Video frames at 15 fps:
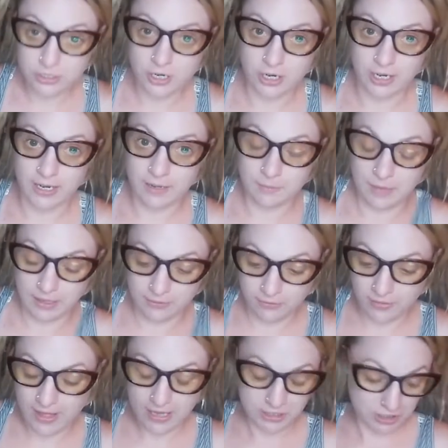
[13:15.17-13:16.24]
Sorry, I'm like
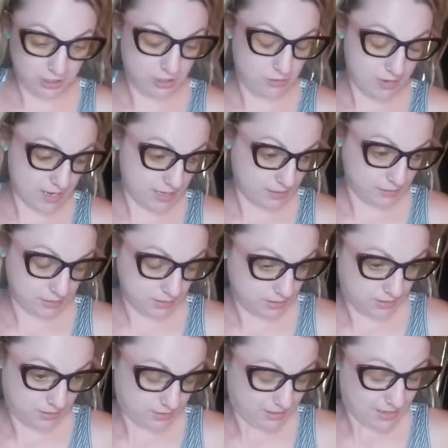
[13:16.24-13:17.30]
flashing you guys.
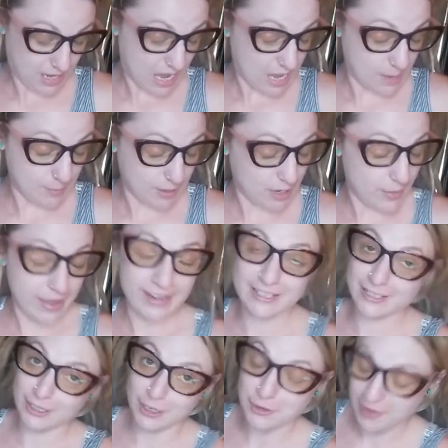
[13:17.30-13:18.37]
I'm gonna go ahead and turn